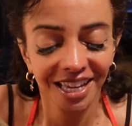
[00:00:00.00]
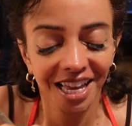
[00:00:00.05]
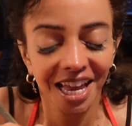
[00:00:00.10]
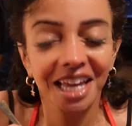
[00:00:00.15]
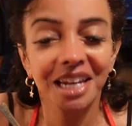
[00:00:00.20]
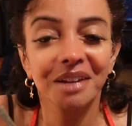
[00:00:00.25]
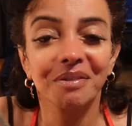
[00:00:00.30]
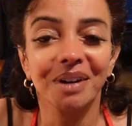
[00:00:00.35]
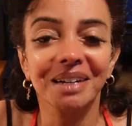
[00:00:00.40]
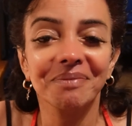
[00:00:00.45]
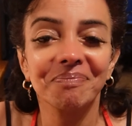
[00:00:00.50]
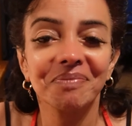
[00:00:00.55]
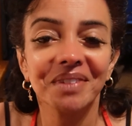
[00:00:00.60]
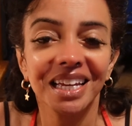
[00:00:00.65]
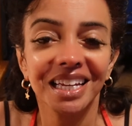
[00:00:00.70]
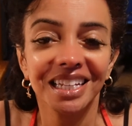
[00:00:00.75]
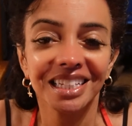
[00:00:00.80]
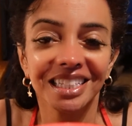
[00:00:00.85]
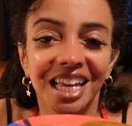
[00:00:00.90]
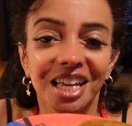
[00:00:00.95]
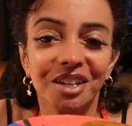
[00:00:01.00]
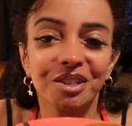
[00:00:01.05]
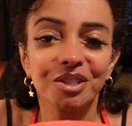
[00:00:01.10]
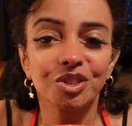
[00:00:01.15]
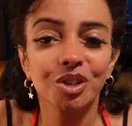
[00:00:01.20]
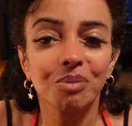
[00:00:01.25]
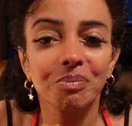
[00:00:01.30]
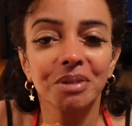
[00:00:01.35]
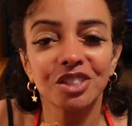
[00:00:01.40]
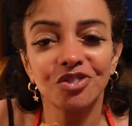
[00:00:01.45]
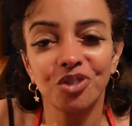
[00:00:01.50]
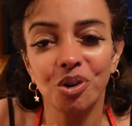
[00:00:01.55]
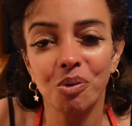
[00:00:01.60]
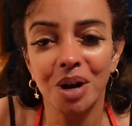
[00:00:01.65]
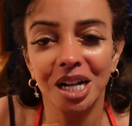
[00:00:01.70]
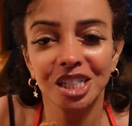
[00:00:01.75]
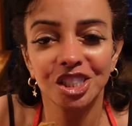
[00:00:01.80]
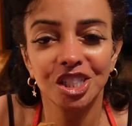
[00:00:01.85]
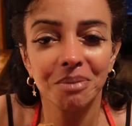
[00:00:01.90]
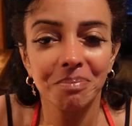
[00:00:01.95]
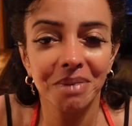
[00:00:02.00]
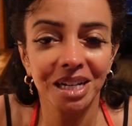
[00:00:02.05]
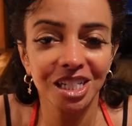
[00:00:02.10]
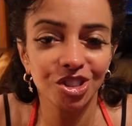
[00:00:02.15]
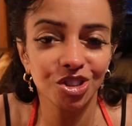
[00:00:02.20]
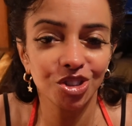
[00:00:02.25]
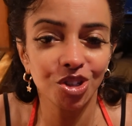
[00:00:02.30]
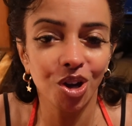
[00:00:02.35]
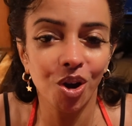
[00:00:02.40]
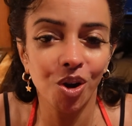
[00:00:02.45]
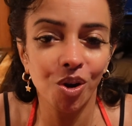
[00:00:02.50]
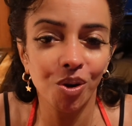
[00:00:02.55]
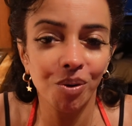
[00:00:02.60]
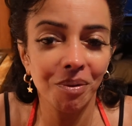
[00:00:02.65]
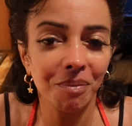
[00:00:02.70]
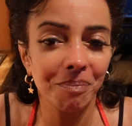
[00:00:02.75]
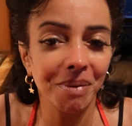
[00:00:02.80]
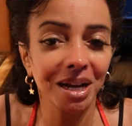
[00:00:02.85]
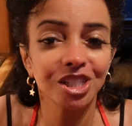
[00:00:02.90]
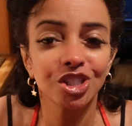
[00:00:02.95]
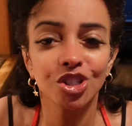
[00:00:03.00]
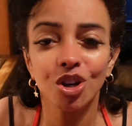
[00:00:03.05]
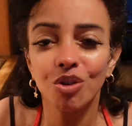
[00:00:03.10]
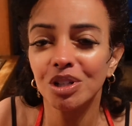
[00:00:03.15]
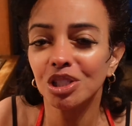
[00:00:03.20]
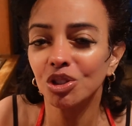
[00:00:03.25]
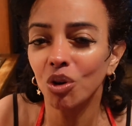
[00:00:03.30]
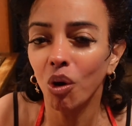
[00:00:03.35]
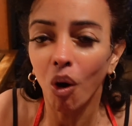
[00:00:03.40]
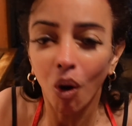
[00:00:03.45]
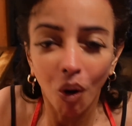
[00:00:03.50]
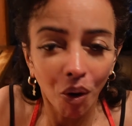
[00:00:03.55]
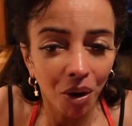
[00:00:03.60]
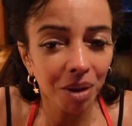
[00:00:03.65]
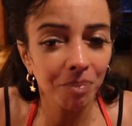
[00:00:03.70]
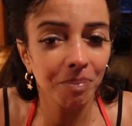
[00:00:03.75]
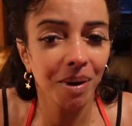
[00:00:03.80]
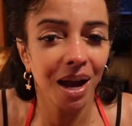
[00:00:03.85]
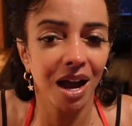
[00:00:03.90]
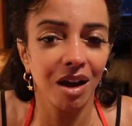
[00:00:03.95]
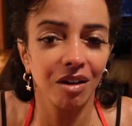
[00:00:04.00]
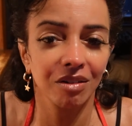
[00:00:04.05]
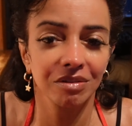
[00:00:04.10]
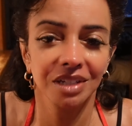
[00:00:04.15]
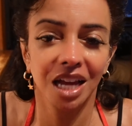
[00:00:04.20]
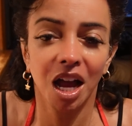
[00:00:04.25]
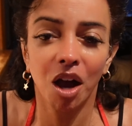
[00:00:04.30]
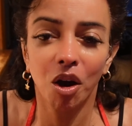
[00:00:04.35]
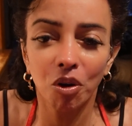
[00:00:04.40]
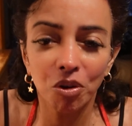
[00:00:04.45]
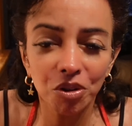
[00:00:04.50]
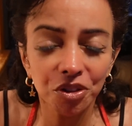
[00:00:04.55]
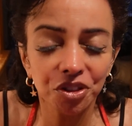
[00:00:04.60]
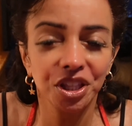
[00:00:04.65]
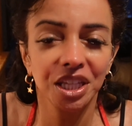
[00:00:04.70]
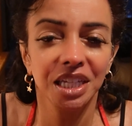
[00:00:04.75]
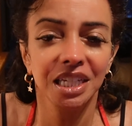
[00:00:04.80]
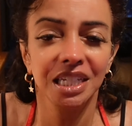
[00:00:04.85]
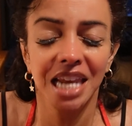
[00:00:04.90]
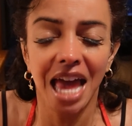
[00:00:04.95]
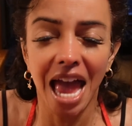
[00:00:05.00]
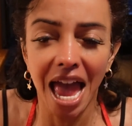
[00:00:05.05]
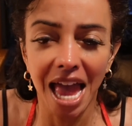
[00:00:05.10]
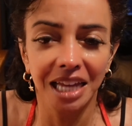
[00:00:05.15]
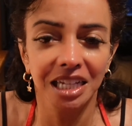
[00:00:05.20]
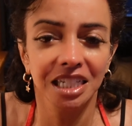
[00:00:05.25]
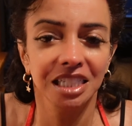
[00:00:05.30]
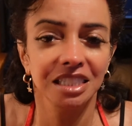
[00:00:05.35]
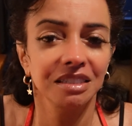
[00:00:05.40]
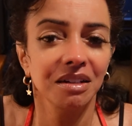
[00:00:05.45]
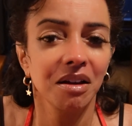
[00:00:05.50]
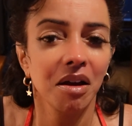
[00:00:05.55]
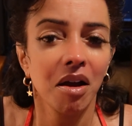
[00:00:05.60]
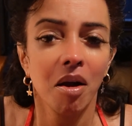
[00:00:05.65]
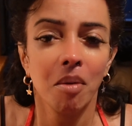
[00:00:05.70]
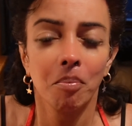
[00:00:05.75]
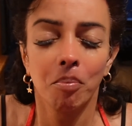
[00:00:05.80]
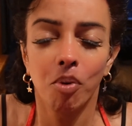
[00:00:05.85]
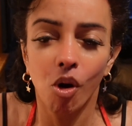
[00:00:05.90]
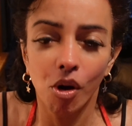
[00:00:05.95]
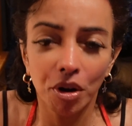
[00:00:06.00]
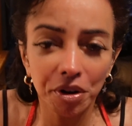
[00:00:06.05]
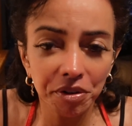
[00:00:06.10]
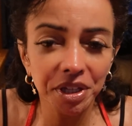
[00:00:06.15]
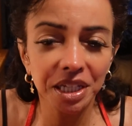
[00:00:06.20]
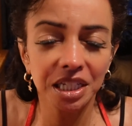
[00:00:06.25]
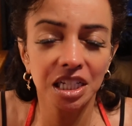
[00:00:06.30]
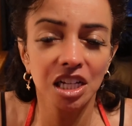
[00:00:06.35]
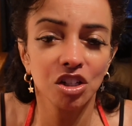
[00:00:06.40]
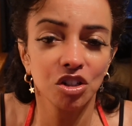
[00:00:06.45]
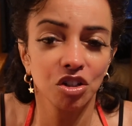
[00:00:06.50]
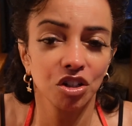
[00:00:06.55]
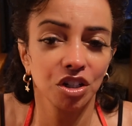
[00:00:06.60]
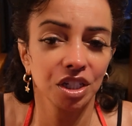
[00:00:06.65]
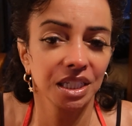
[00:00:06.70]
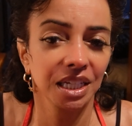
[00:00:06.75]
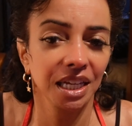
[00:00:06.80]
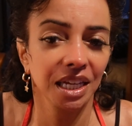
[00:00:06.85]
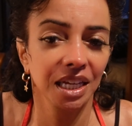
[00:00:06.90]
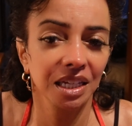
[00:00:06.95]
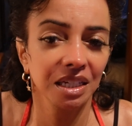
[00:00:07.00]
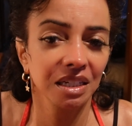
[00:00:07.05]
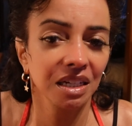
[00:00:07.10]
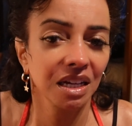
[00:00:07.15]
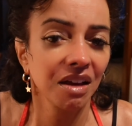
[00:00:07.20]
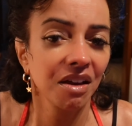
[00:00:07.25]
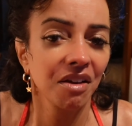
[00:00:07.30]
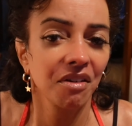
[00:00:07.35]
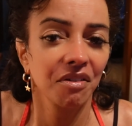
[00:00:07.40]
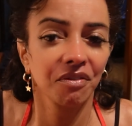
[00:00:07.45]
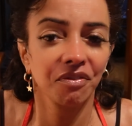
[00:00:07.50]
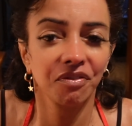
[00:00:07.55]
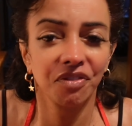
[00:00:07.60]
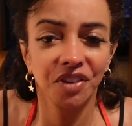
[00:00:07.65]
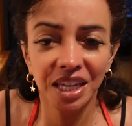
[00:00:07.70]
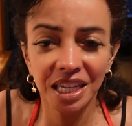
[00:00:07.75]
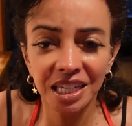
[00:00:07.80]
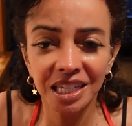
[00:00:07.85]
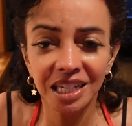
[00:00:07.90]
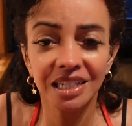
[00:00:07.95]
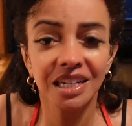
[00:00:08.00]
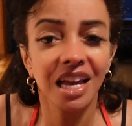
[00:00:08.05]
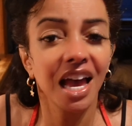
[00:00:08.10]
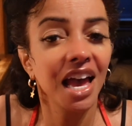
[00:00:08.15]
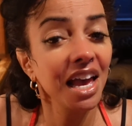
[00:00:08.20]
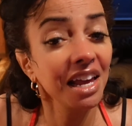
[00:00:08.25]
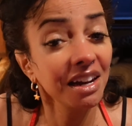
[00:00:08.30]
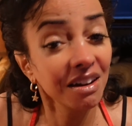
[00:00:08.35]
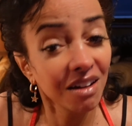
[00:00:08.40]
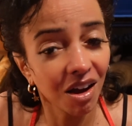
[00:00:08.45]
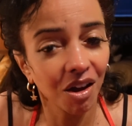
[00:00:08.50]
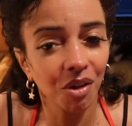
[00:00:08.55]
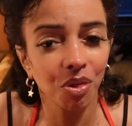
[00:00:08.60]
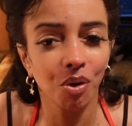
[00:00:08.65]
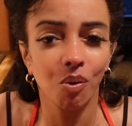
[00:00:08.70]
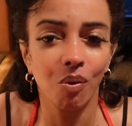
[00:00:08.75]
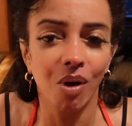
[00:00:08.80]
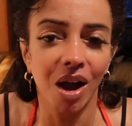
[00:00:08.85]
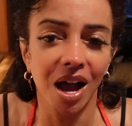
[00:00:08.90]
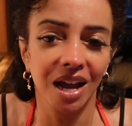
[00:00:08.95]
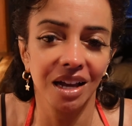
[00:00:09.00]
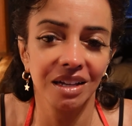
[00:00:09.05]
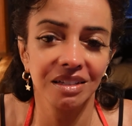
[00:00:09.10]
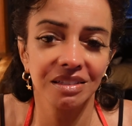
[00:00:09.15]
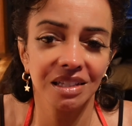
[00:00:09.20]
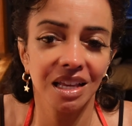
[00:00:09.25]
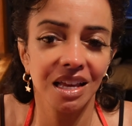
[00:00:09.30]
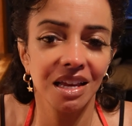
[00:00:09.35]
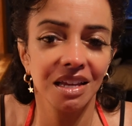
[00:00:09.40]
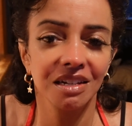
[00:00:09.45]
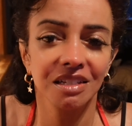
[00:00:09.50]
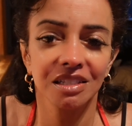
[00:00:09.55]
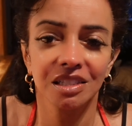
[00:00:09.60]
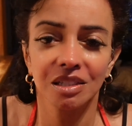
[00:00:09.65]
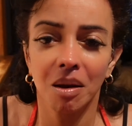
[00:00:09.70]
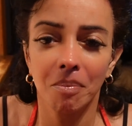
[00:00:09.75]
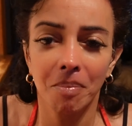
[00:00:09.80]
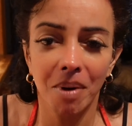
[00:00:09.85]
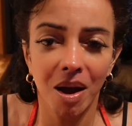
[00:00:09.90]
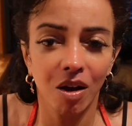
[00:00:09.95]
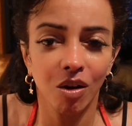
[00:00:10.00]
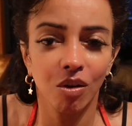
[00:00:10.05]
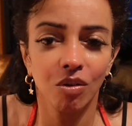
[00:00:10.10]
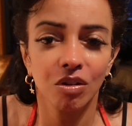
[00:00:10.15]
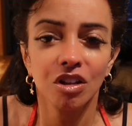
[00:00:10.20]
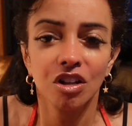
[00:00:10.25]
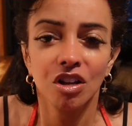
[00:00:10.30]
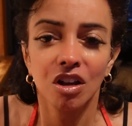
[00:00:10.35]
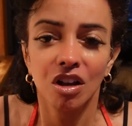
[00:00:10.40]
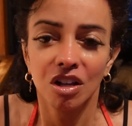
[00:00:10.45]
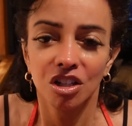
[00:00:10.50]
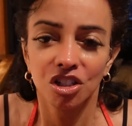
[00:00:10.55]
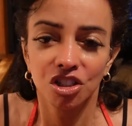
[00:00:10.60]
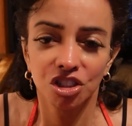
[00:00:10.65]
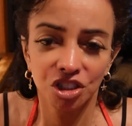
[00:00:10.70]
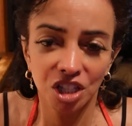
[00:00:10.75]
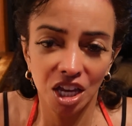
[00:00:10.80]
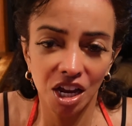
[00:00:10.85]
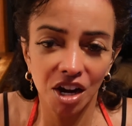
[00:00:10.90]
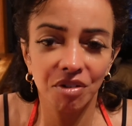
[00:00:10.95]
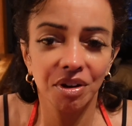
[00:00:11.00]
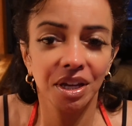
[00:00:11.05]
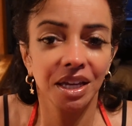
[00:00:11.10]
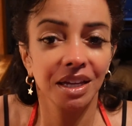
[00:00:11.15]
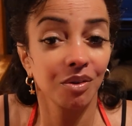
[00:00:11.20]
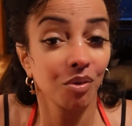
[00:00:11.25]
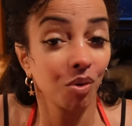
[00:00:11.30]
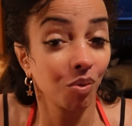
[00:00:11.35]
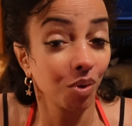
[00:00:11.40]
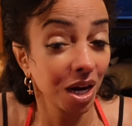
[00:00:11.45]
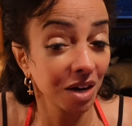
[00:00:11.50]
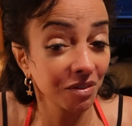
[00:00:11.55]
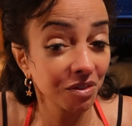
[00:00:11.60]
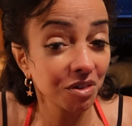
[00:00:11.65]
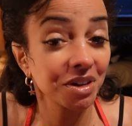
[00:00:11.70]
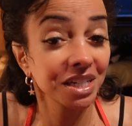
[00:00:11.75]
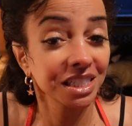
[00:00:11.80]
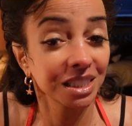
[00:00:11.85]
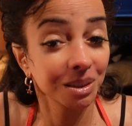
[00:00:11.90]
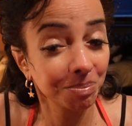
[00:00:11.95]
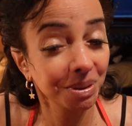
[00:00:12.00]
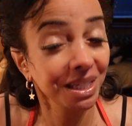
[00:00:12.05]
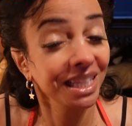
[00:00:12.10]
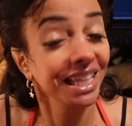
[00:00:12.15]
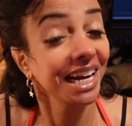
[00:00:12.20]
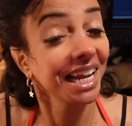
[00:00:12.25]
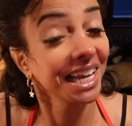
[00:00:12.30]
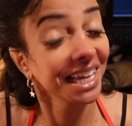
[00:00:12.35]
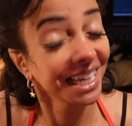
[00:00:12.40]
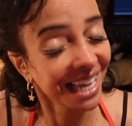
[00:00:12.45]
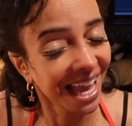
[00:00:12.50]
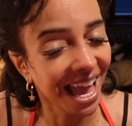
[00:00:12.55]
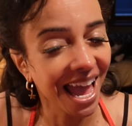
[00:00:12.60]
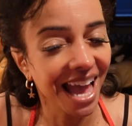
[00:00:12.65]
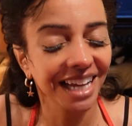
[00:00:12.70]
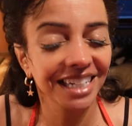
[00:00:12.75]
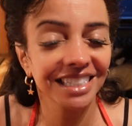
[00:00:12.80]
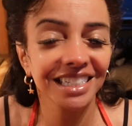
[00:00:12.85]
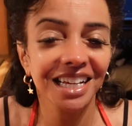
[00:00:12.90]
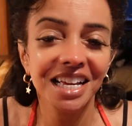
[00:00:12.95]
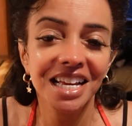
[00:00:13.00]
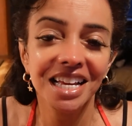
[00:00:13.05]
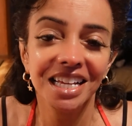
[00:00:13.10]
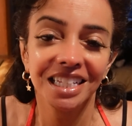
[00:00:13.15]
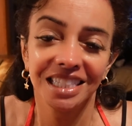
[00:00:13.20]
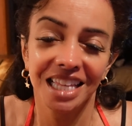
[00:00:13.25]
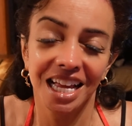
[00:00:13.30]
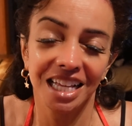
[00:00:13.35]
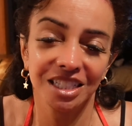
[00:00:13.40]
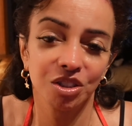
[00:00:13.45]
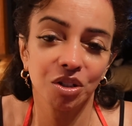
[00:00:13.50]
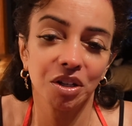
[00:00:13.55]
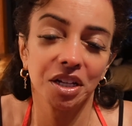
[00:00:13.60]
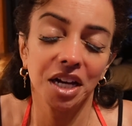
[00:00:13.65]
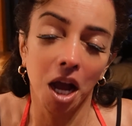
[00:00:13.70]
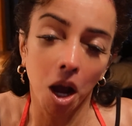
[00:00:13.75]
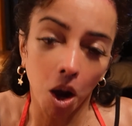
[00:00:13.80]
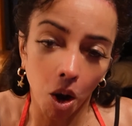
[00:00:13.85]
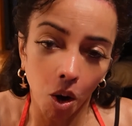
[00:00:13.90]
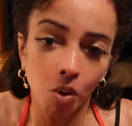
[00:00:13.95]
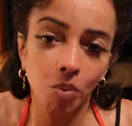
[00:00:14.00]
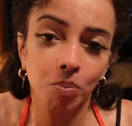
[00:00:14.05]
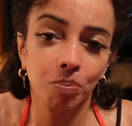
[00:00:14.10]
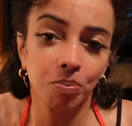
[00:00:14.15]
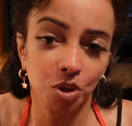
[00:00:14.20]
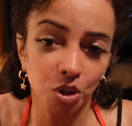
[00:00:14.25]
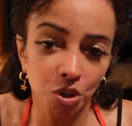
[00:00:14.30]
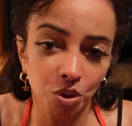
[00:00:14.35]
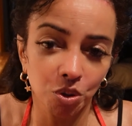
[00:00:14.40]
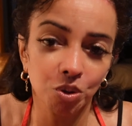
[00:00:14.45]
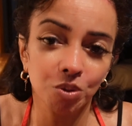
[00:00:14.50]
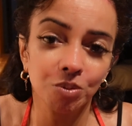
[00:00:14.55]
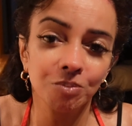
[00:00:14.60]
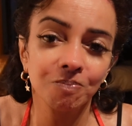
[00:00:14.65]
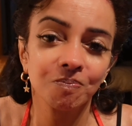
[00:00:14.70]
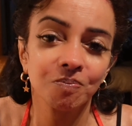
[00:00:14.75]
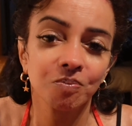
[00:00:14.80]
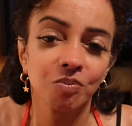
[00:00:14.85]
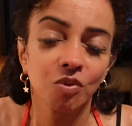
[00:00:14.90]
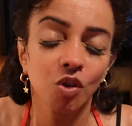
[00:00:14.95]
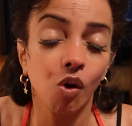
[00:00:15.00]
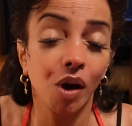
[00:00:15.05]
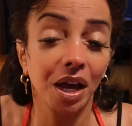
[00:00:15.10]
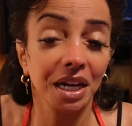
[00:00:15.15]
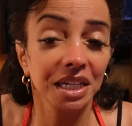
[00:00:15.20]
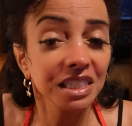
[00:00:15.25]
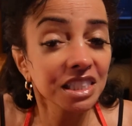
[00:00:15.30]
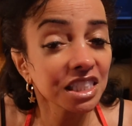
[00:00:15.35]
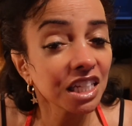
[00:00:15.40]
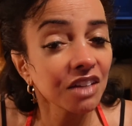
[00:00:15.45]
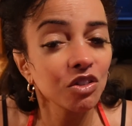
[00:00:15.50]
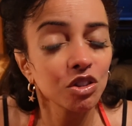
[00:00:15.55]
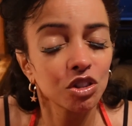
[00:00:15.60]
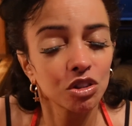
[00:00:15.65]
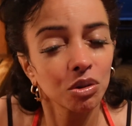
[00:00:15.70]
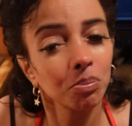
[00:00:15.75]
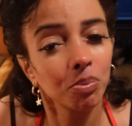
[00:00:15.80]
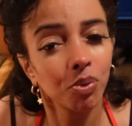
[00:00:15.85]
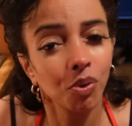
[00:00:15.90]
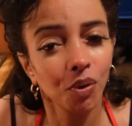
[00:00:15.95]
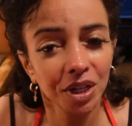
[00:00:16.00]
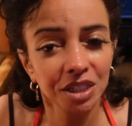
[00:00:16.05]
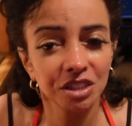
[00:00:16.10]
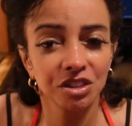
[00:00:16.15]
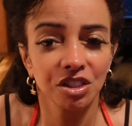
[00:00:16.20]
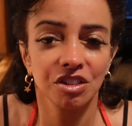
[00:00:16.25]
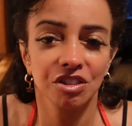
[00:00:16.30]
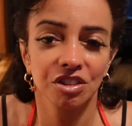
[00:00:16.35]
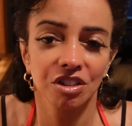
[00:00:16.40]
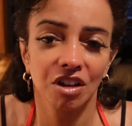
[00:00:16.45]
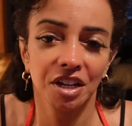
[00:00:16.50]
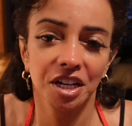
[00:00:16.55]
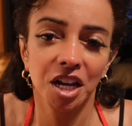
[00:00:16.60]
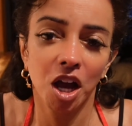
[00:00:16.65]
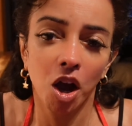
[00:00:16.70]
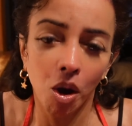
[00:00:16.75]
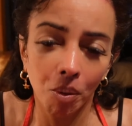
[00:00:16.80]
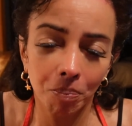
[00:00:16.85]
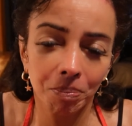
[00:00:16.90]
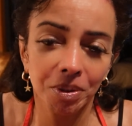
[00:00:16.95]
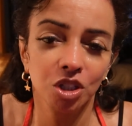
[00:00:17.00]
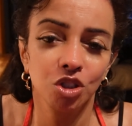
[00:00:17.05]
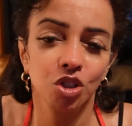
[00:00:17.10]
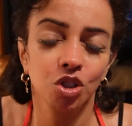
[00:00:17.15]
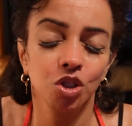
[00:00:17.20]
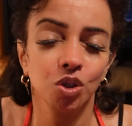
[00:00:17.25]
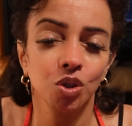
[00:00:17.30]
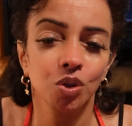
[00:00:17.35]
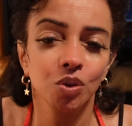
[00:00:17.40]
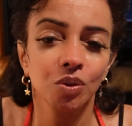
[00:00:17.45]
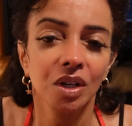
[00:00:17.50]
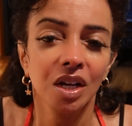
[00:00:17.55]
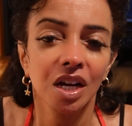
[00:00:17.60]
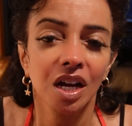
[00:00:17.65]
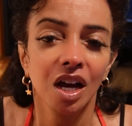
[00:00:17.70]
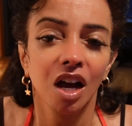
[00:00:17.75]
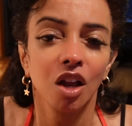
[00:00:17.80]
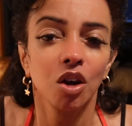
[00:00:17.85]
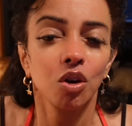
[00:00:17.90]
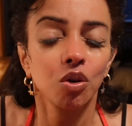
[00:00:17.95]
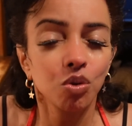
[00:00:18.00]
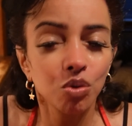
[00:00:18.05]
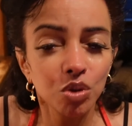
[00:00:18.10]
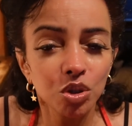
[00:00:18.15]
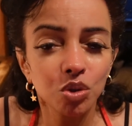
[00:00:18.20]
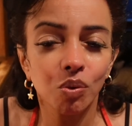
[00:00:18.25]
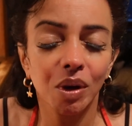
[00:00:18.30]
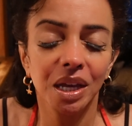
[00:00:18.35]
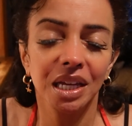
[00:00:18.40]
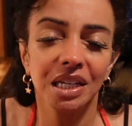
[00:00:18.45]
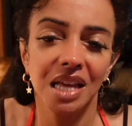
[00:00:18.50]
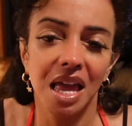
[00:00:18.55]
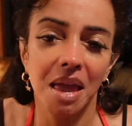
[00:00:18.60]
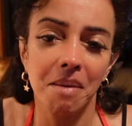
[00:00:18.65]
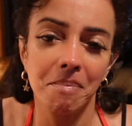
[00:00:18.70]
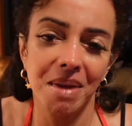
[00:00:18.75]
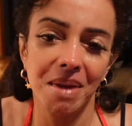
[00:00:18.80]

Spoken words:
Anyway, thank you so much for watching my show. My show is all about healthy Latin Puerto Rican cooking, vegan and otherwise, and it's about sharing whatever recipe that I can that's gonna help you or at least give you some pointers on helping you lose weight and